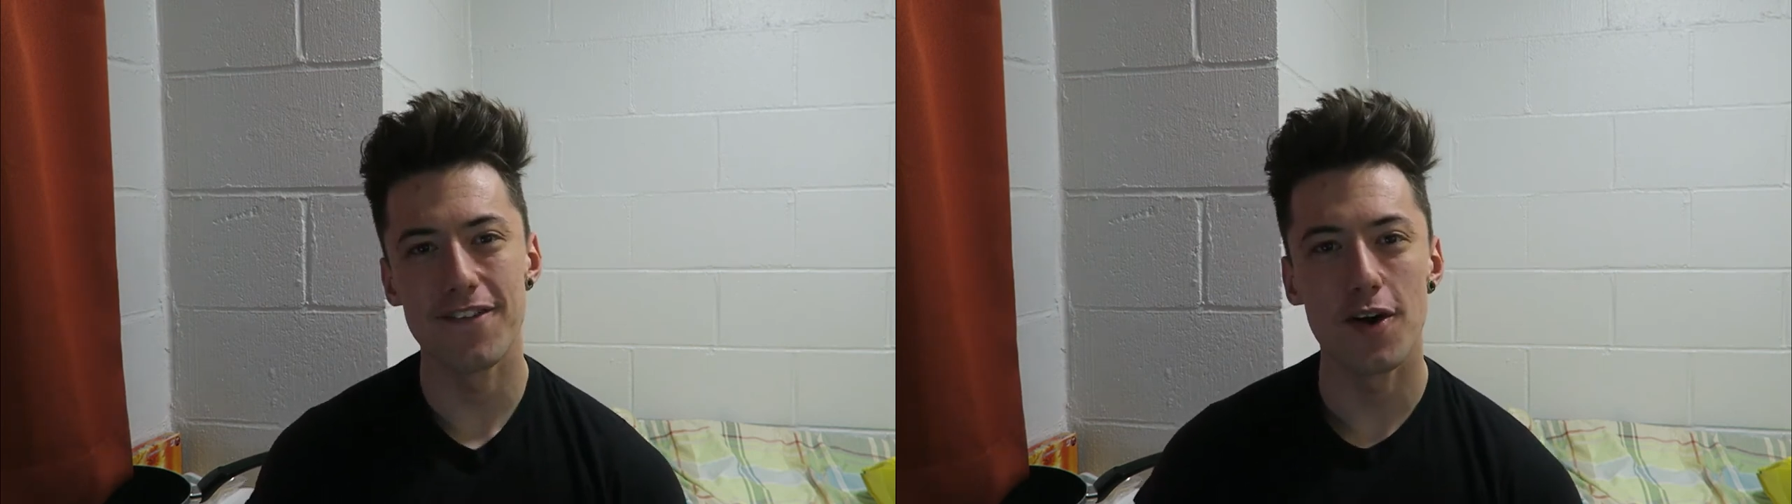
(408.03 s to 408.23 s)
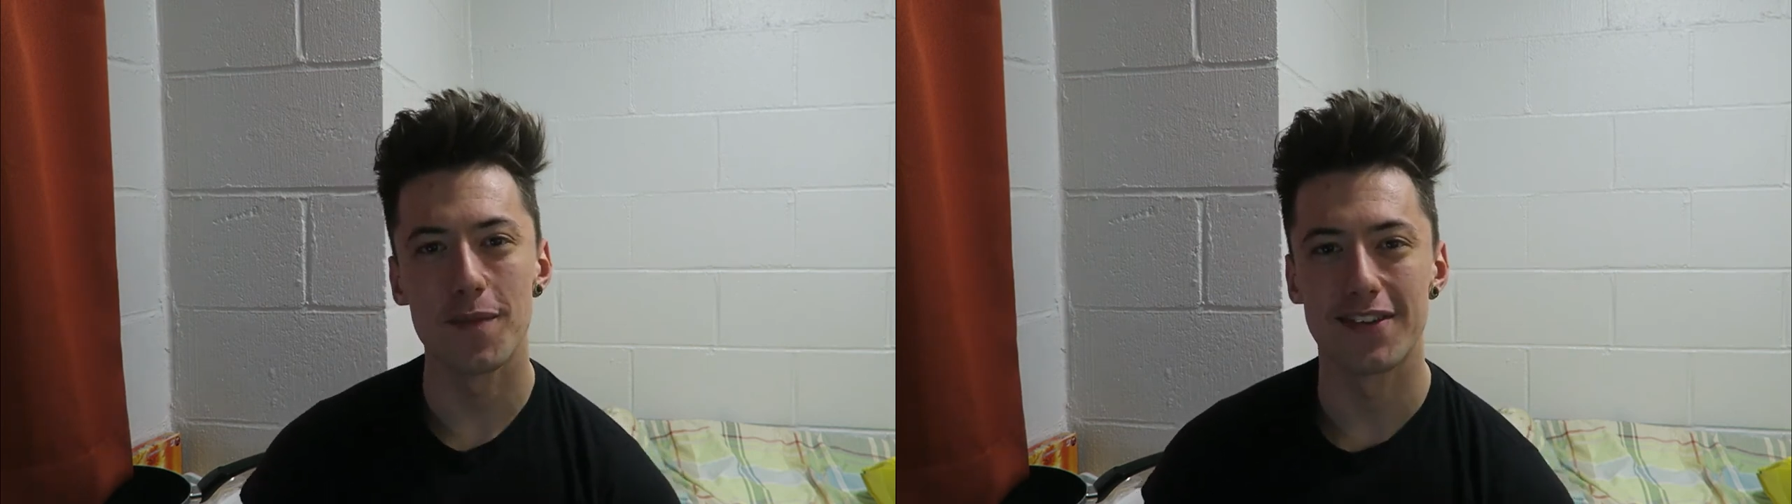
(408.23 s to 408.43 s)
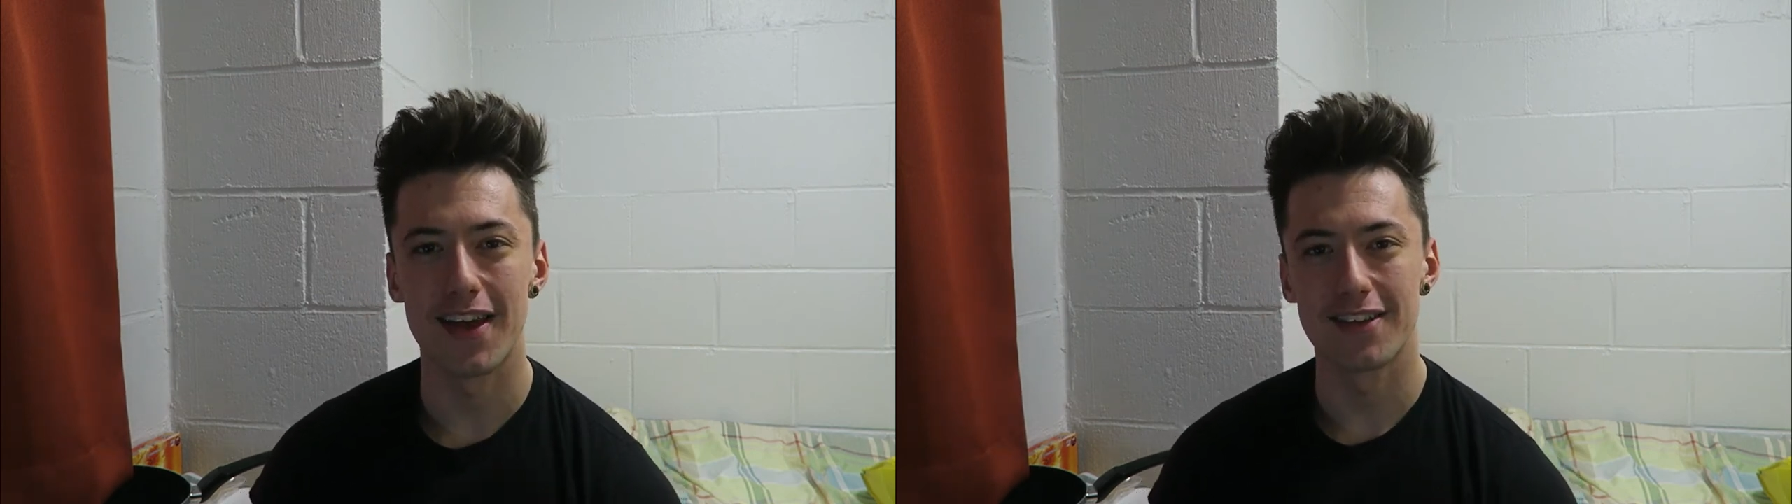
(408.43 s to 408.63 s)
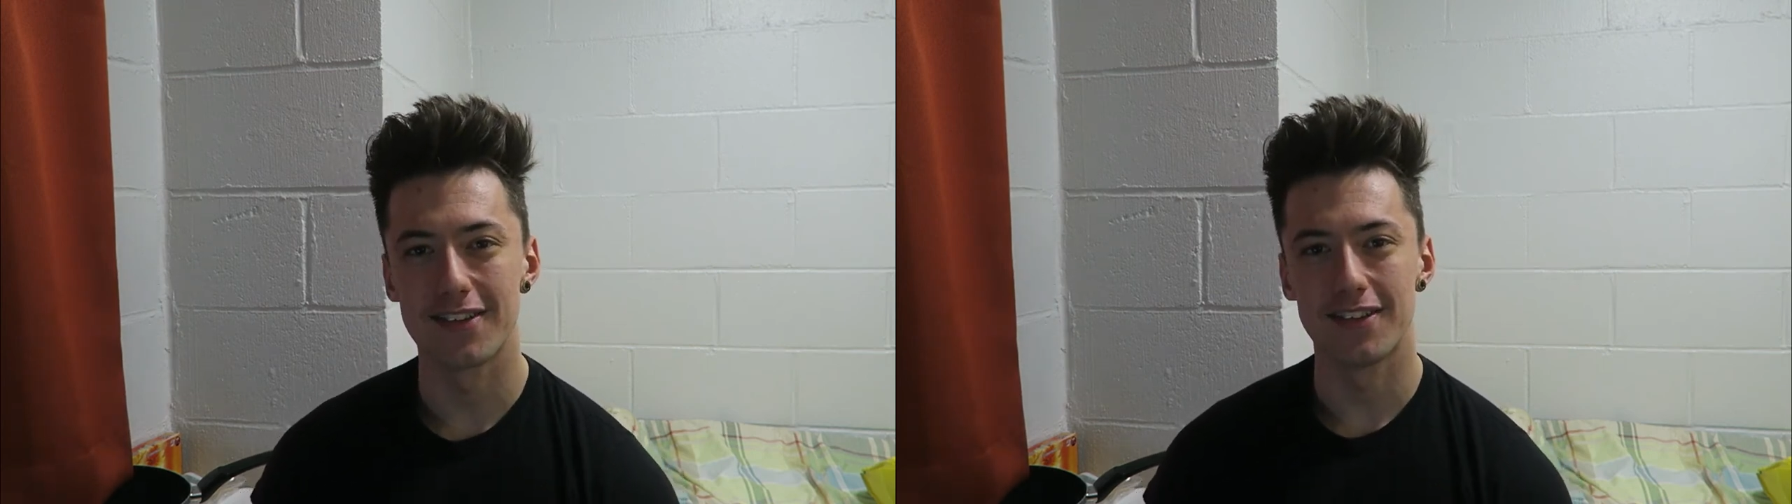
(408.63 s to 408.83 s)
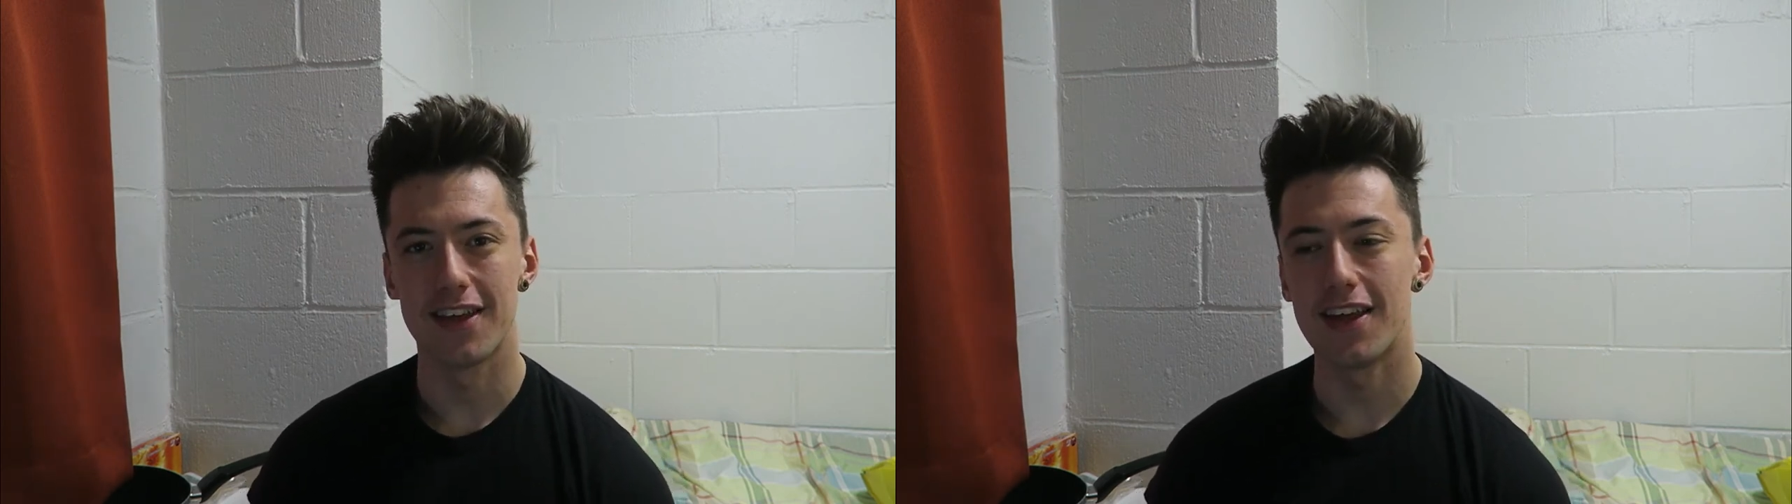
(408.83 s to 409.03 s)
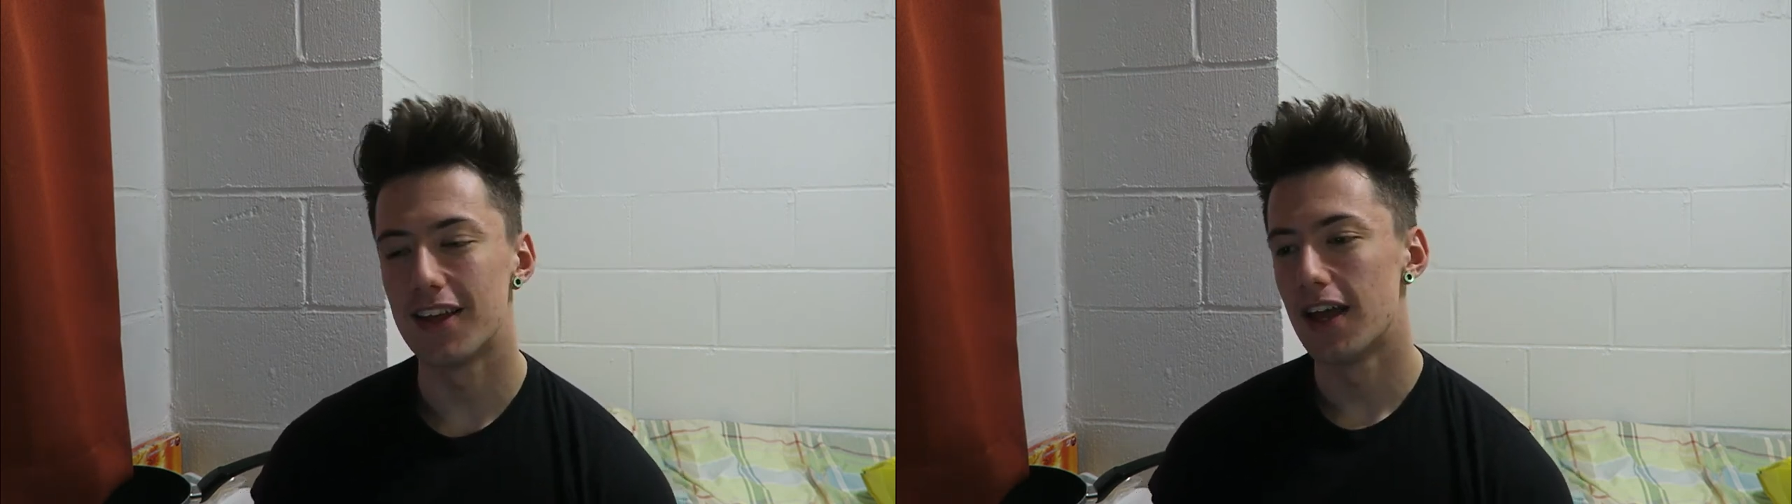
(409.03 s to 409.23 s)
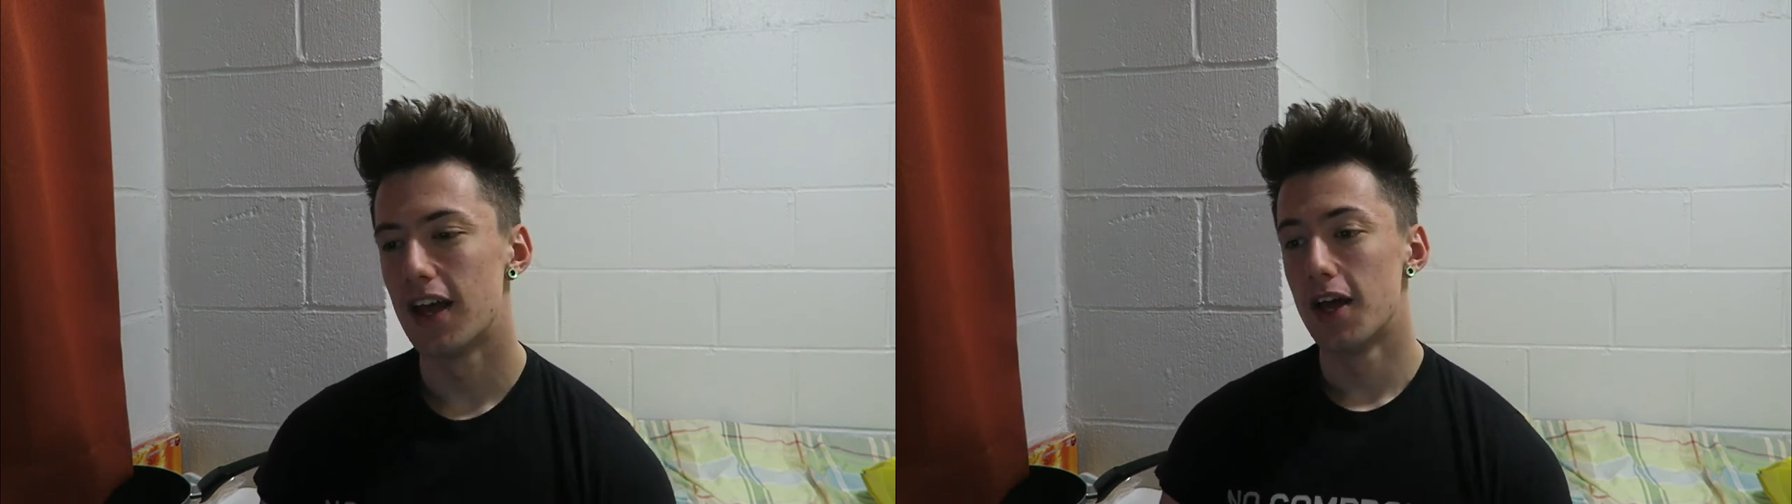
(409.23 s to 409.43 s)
farmer's accent there.